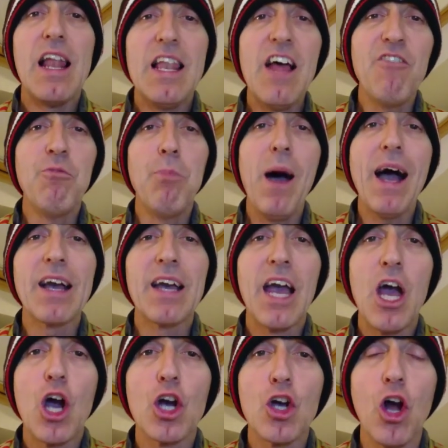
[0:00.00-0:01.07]
Left back,
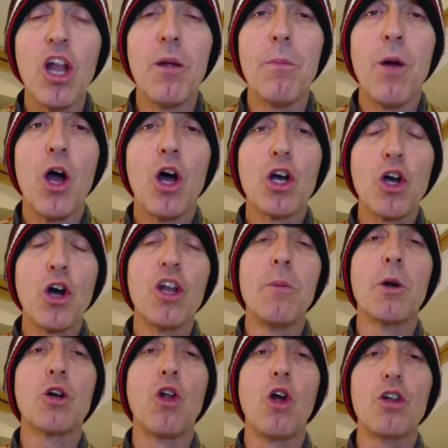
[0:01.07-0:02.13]
Conor
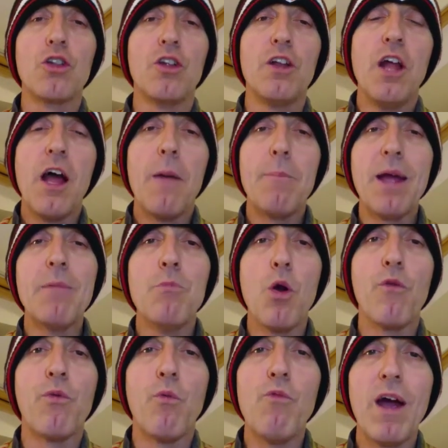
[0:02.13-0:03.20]
McLaughlin being
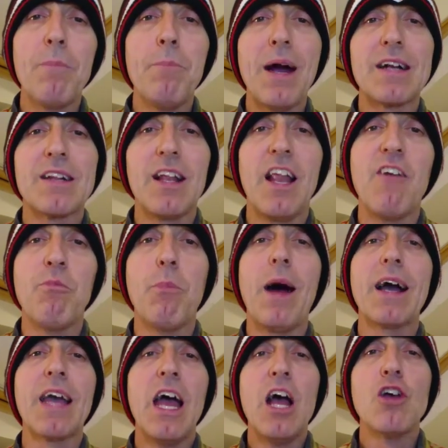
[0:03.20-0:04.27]
moved from right back to left
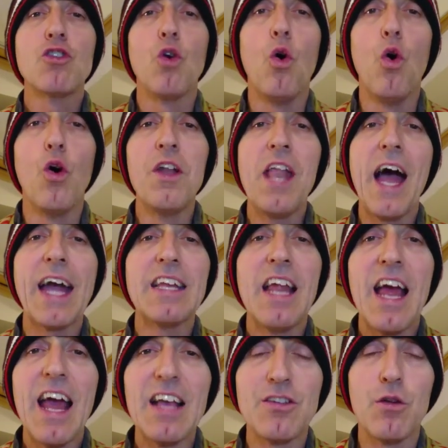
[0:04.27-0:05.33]
back. So 09
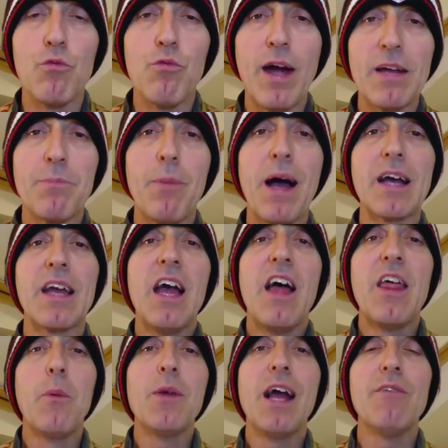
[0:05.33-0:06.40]
is at right back.
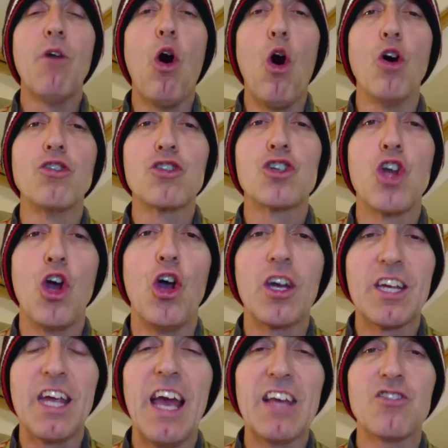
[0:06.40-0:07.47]
Then we have
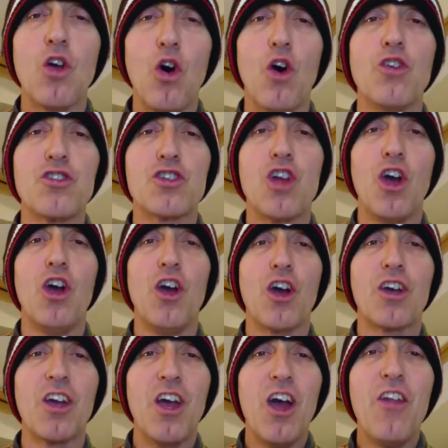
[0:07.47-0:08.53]
Ozturk. Yes,
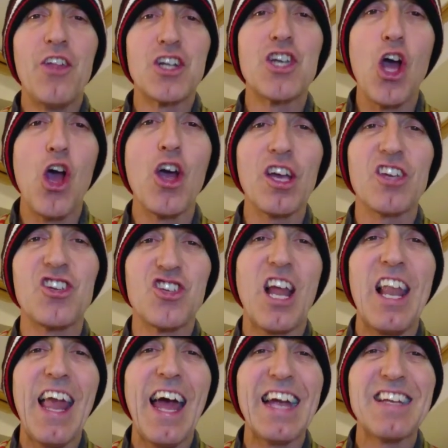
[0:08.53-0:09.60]
Ozturk, the Turkish
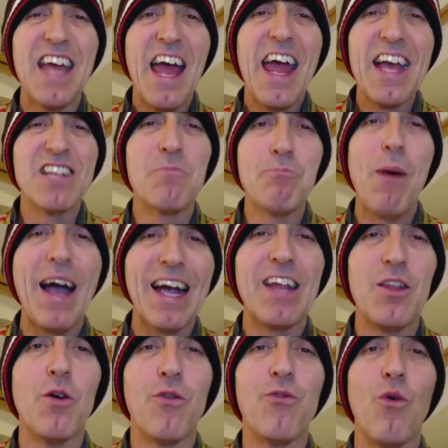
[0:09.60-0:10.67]
delight, is back
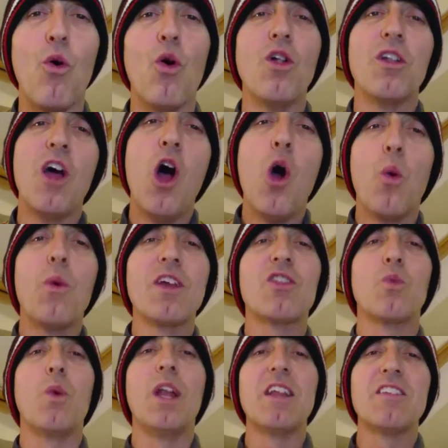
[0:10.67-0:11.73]
in the fold
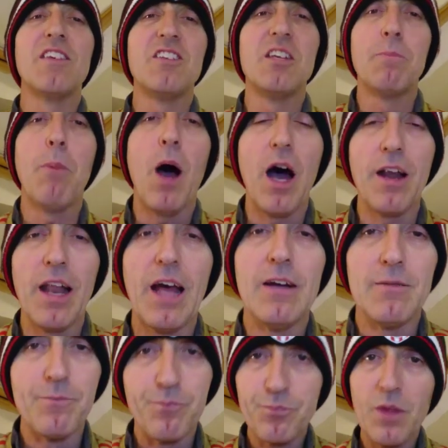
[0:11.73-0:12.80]
with Willis as his partner.
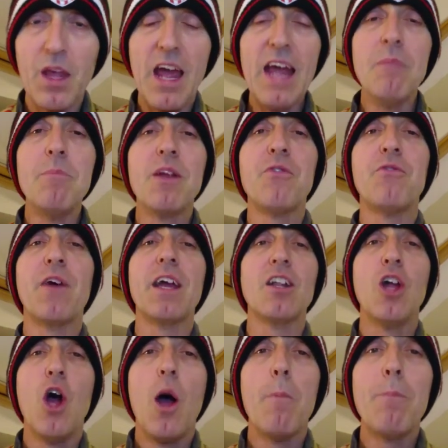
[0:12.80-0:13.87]
In
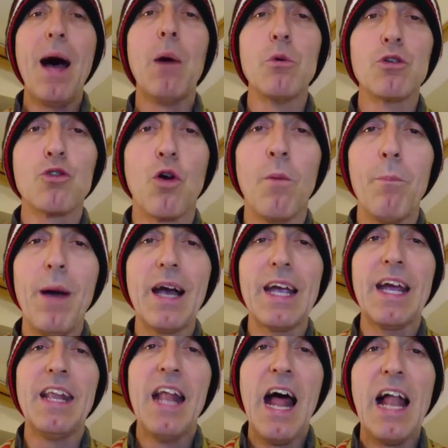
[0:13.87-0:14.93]
midfield, Powers come back
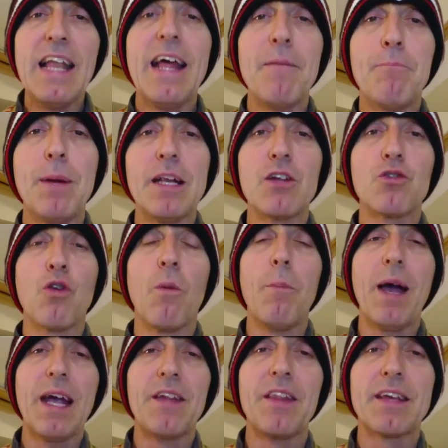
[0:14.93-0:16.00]
in. Leadbitter's come
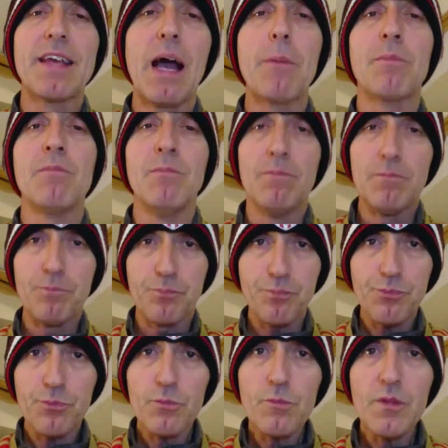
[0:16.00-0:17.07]
back in, the captain.
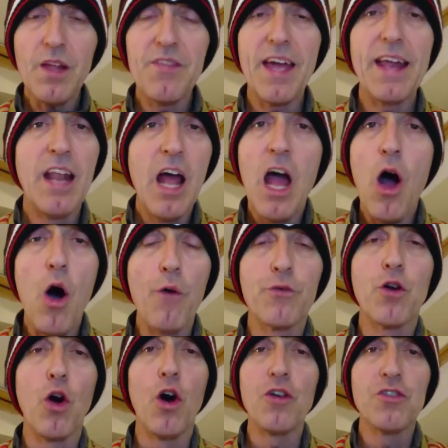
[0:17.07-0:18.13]
And then,
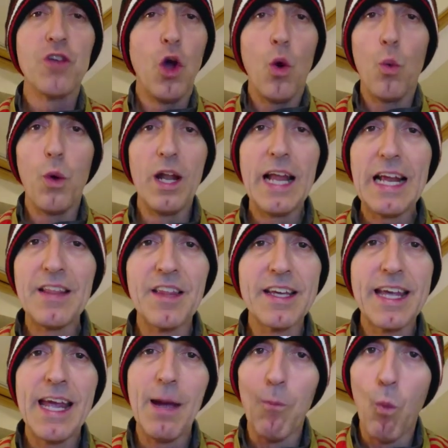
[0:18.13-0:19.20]
of course, we're leading the
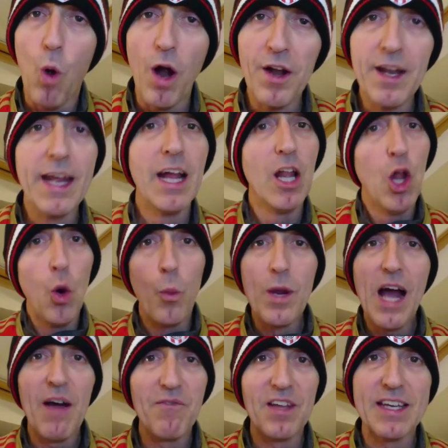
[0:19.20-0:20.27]
game 1-0. We
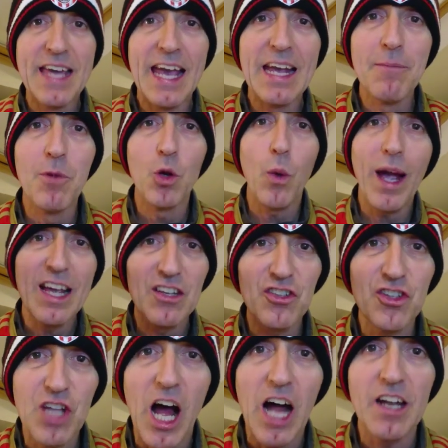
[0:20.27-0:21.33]
have the King Maguire
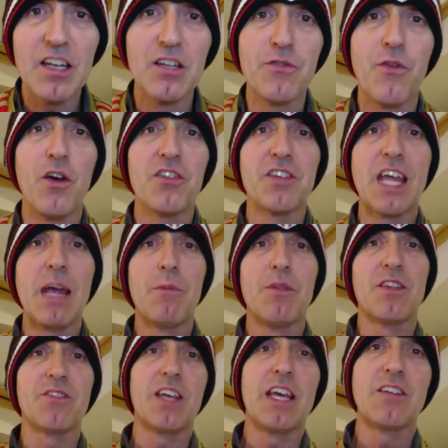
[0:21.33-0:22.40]
starting his first game
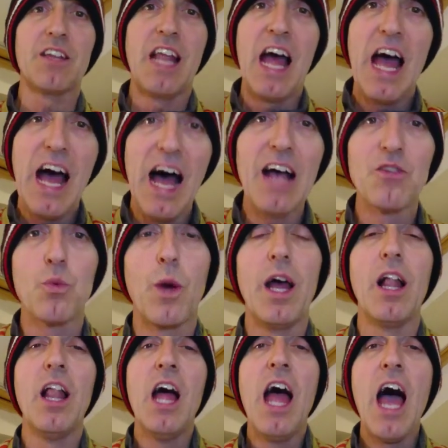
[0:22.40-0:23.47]
in the season as
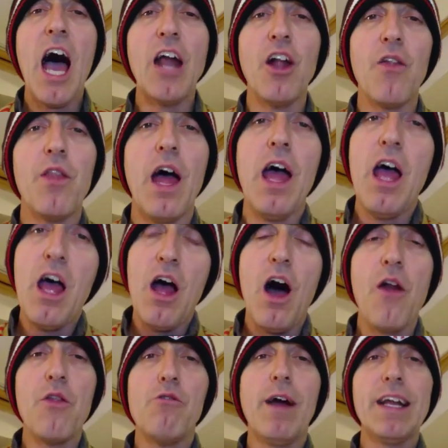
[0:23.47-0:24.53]
well. And on the
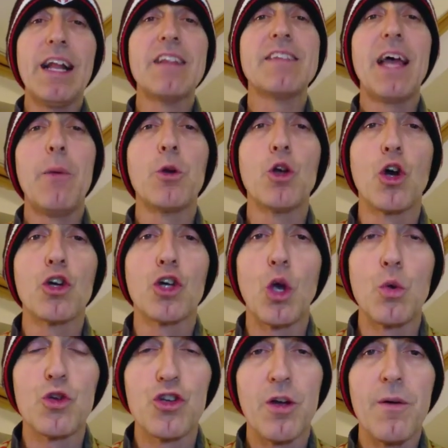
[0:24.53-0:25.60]
right-hand side, we've got
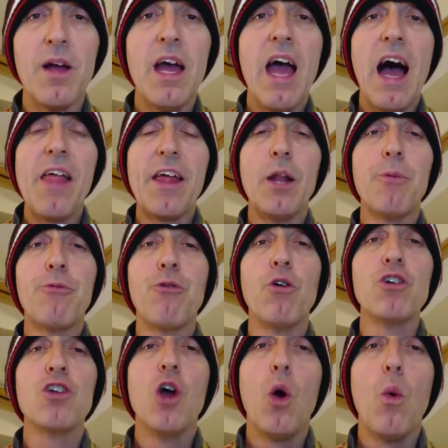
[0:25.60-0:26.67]
Gooch. And then up
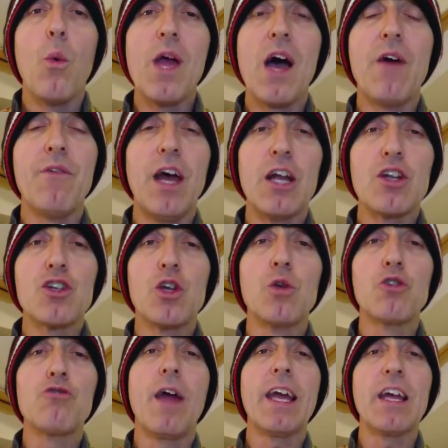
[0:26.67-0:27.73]
front, we have two
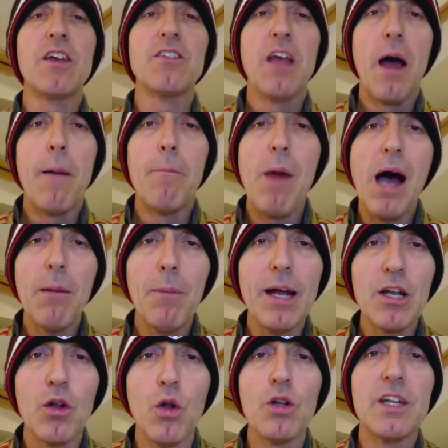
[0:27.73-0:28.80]
strikers, Marc
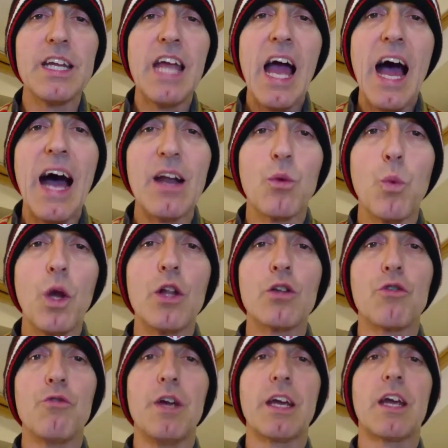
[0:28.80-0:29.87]
McNulty and Will
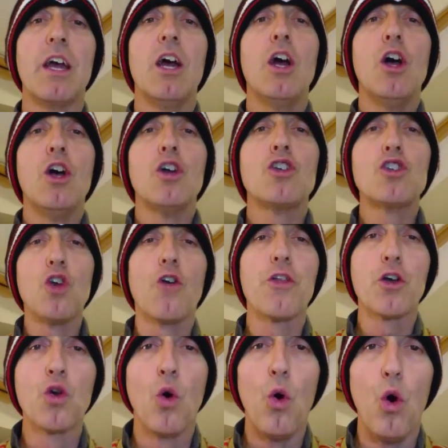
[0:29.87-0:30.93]
Grigg. So
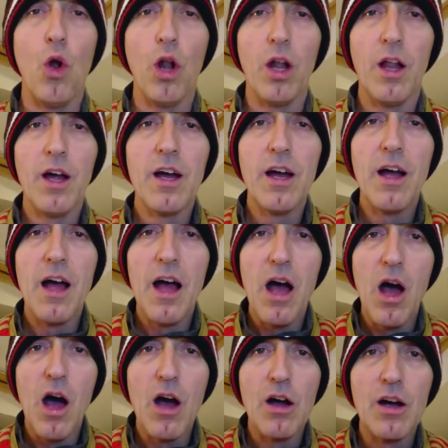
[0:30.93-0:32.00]
the goal
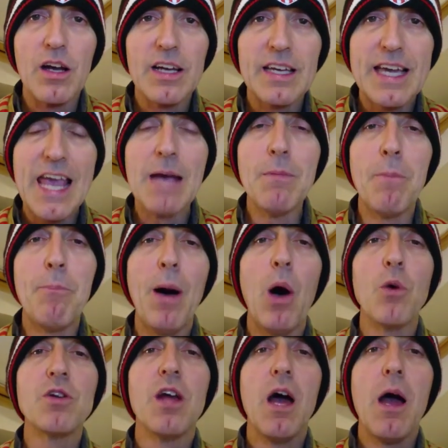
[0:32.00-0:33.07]
came
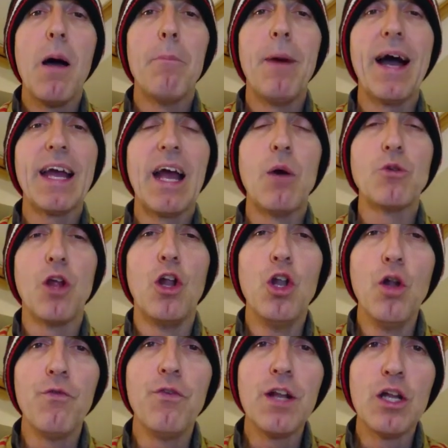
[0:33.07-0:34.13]
about. It was a
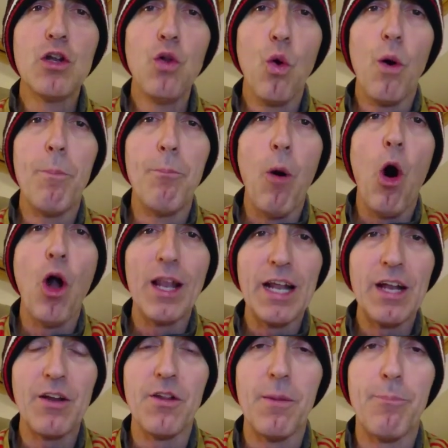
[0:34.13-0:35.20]
lovely low ball
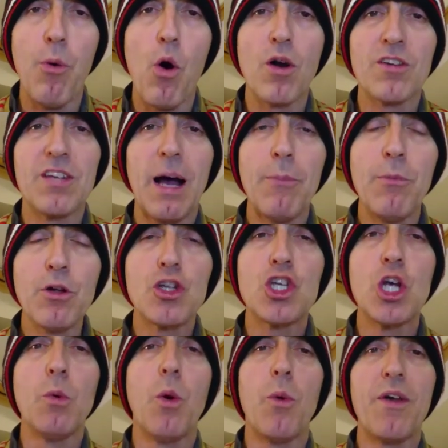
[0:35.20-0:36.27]
into the box. I'm not
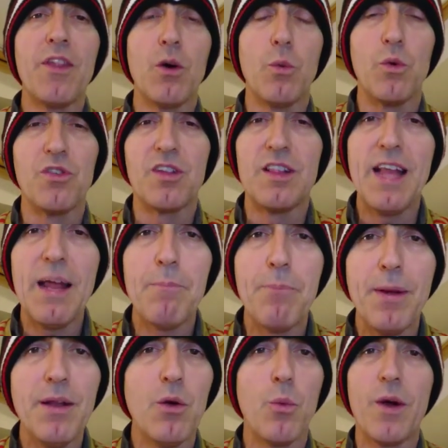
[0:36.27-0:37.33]
sure whether it was
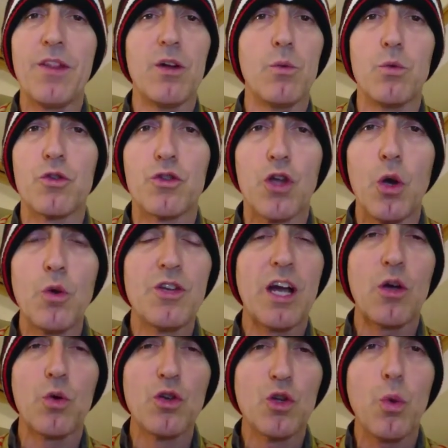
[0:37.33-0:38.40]
Leadbitter or whether it was Gooch. I
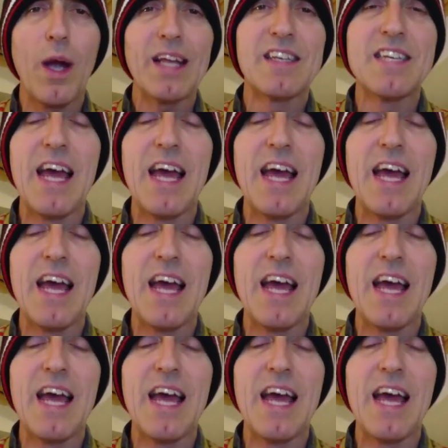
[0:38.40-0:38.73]
couldn't quite